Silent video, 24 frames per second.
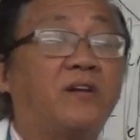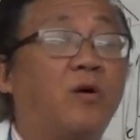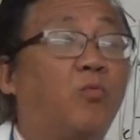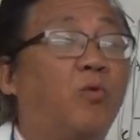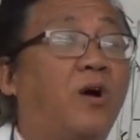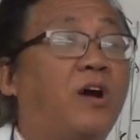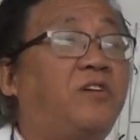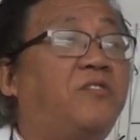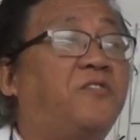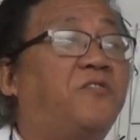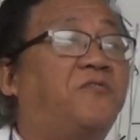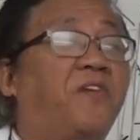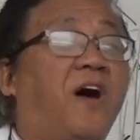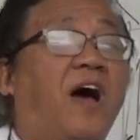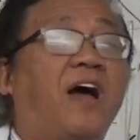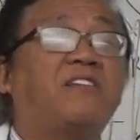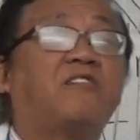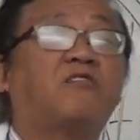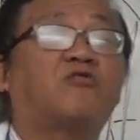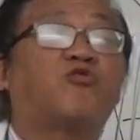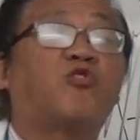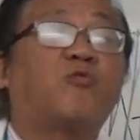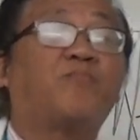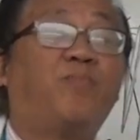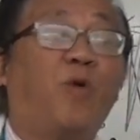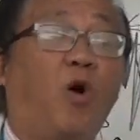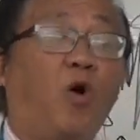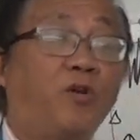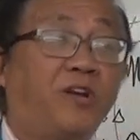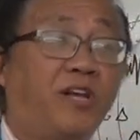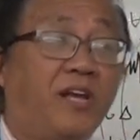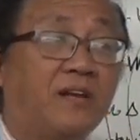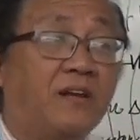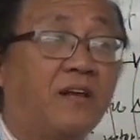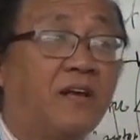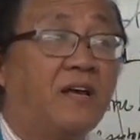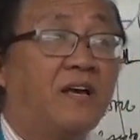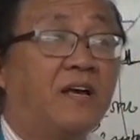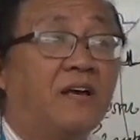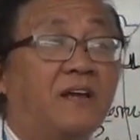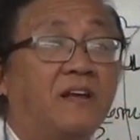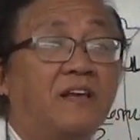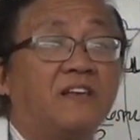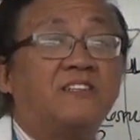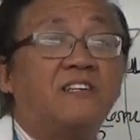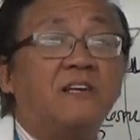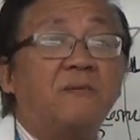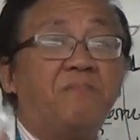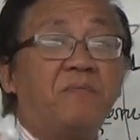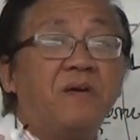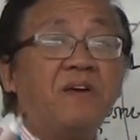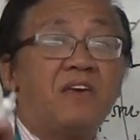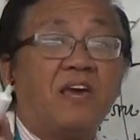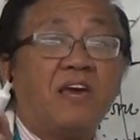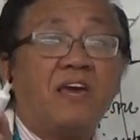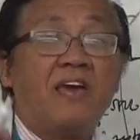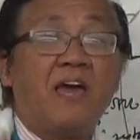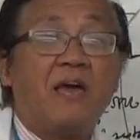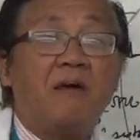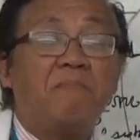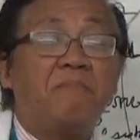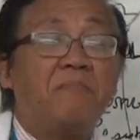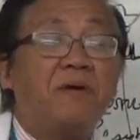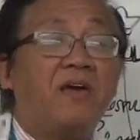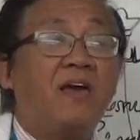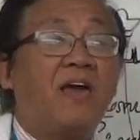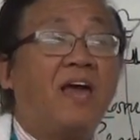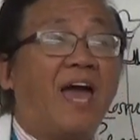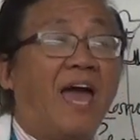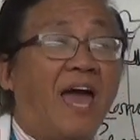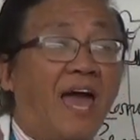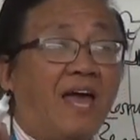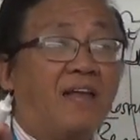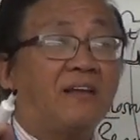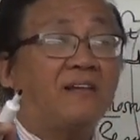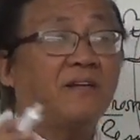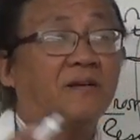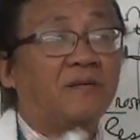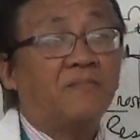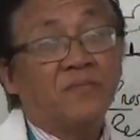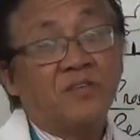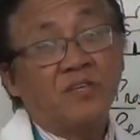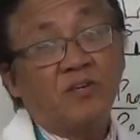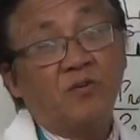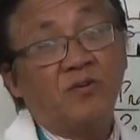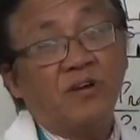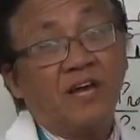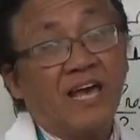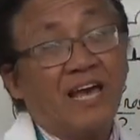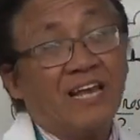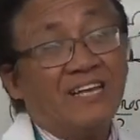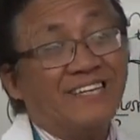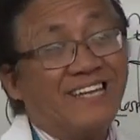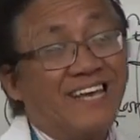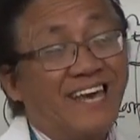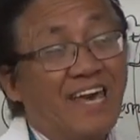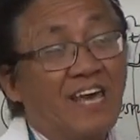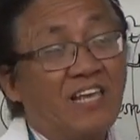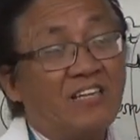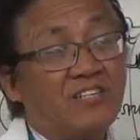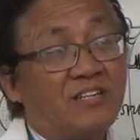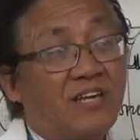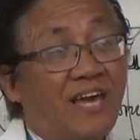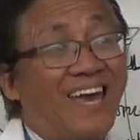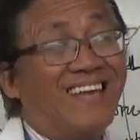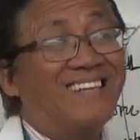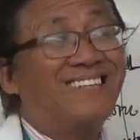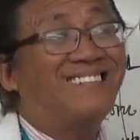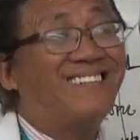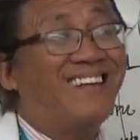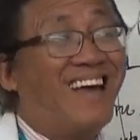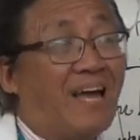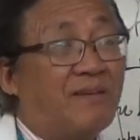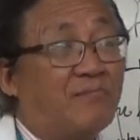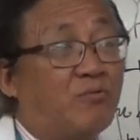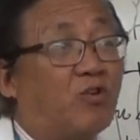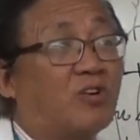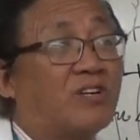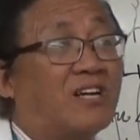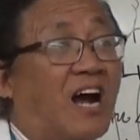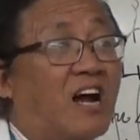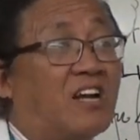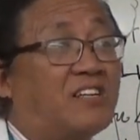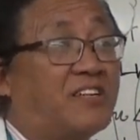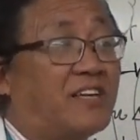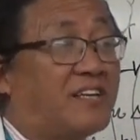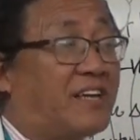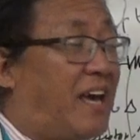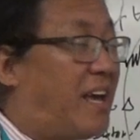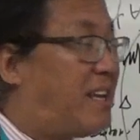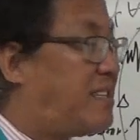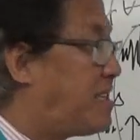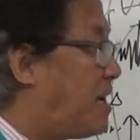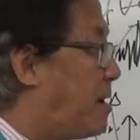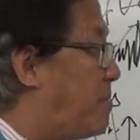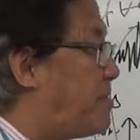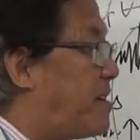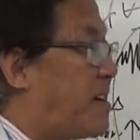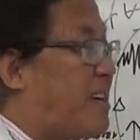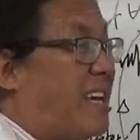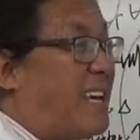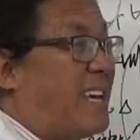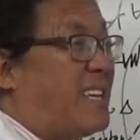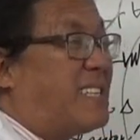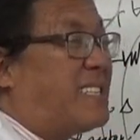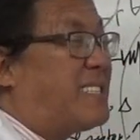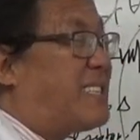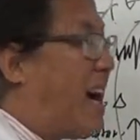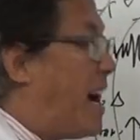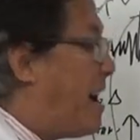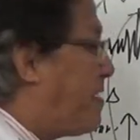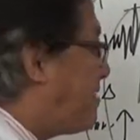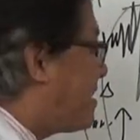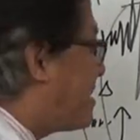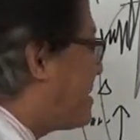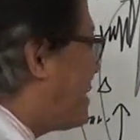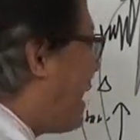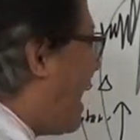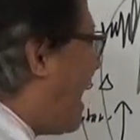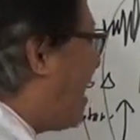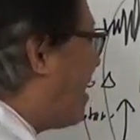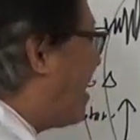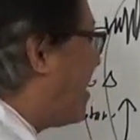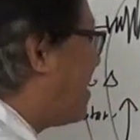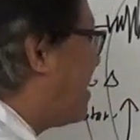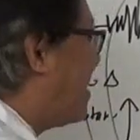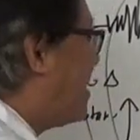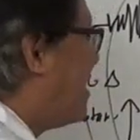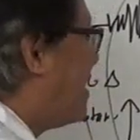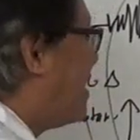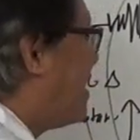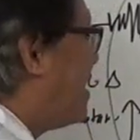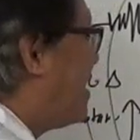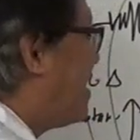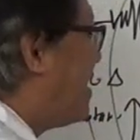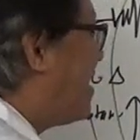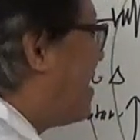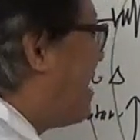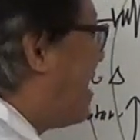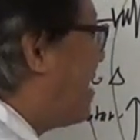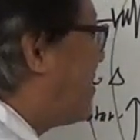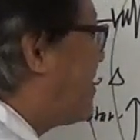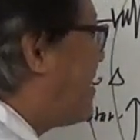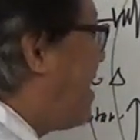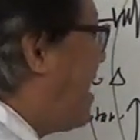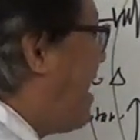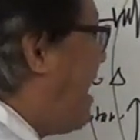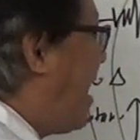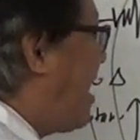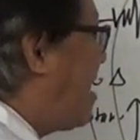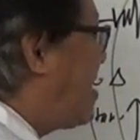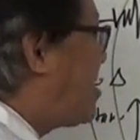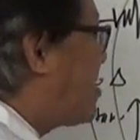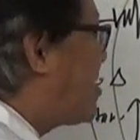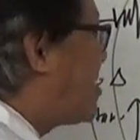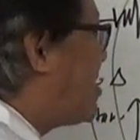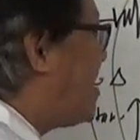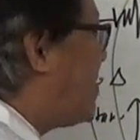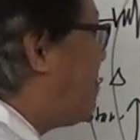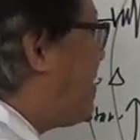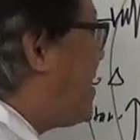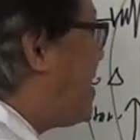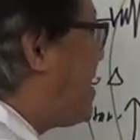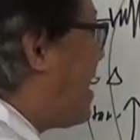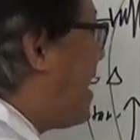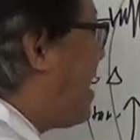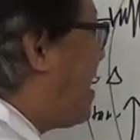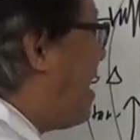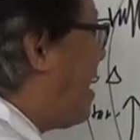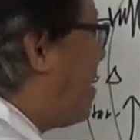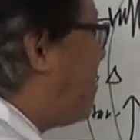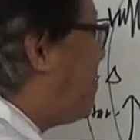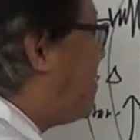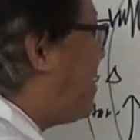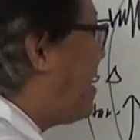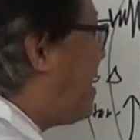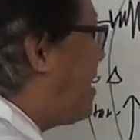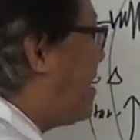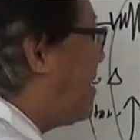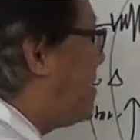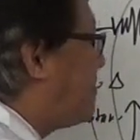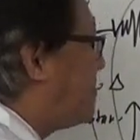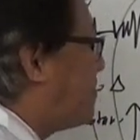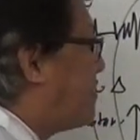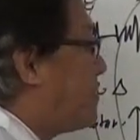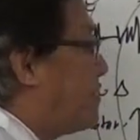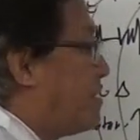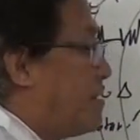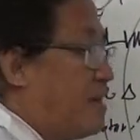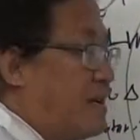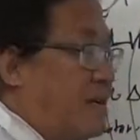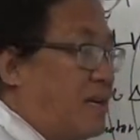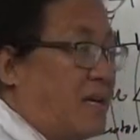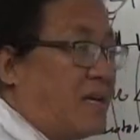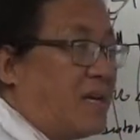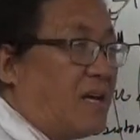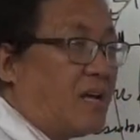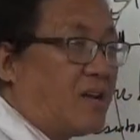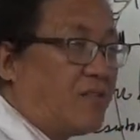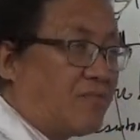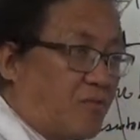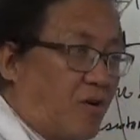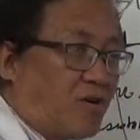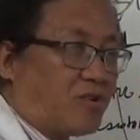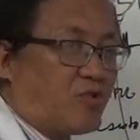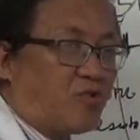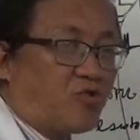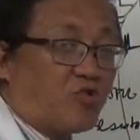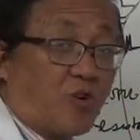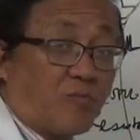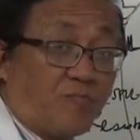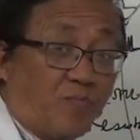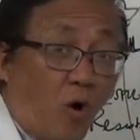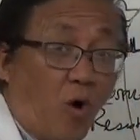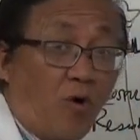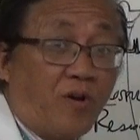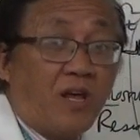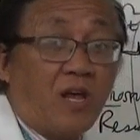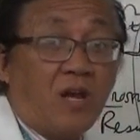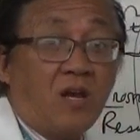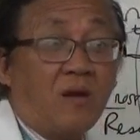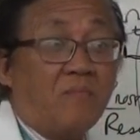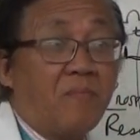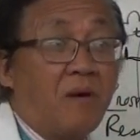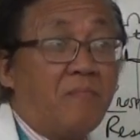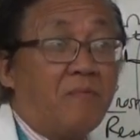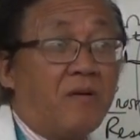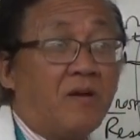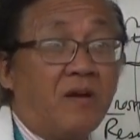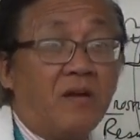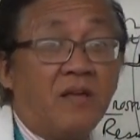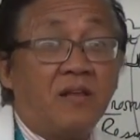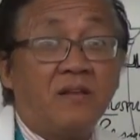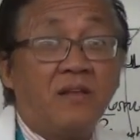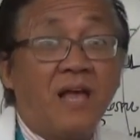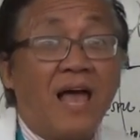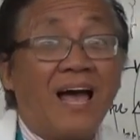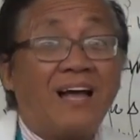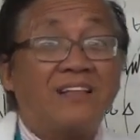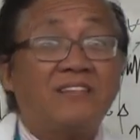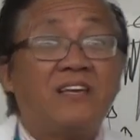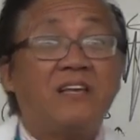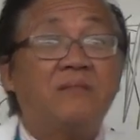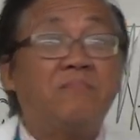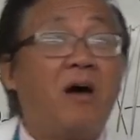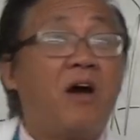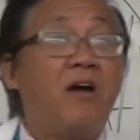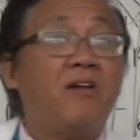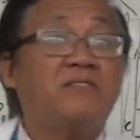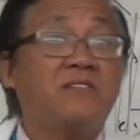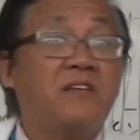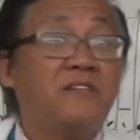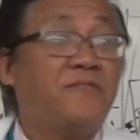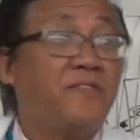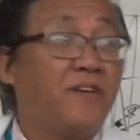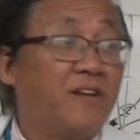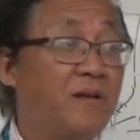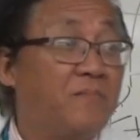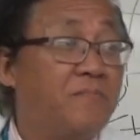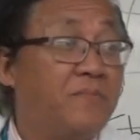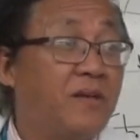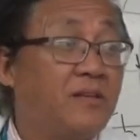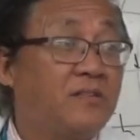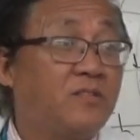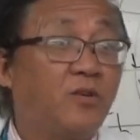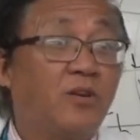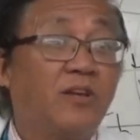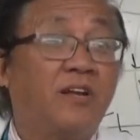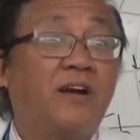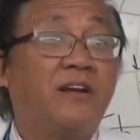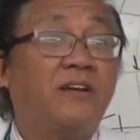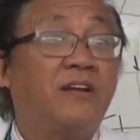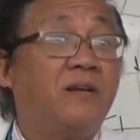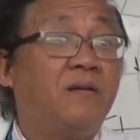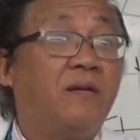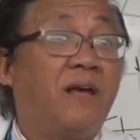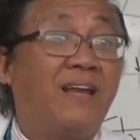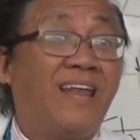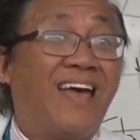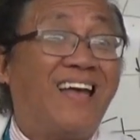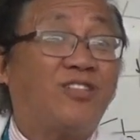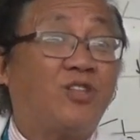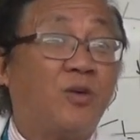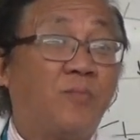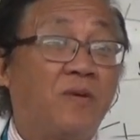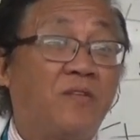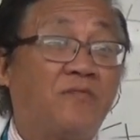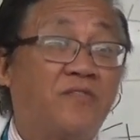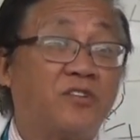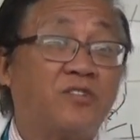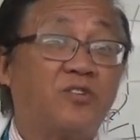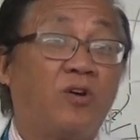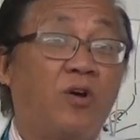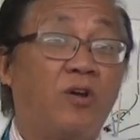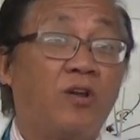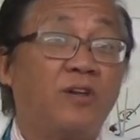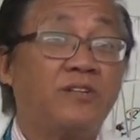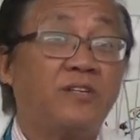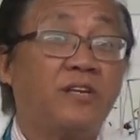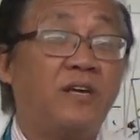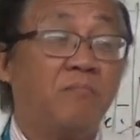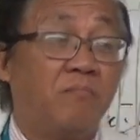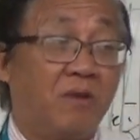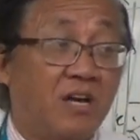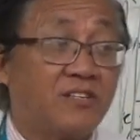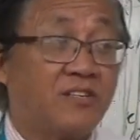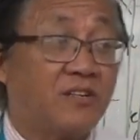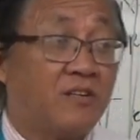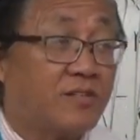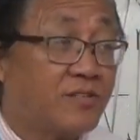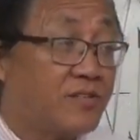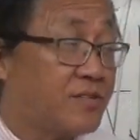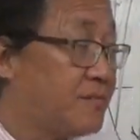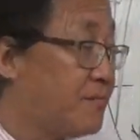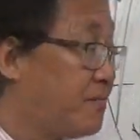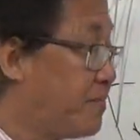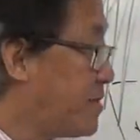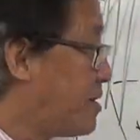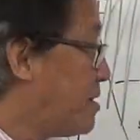Now, where do you find the troponin, the CPK, MB, and your LDH enzyme or cardiac enzyme? They're inside the cell. LDH, CPK, MB, and of course, your troponin. Remember, in actin, myosin filaments, you learn in anatomy and physiology in muscles.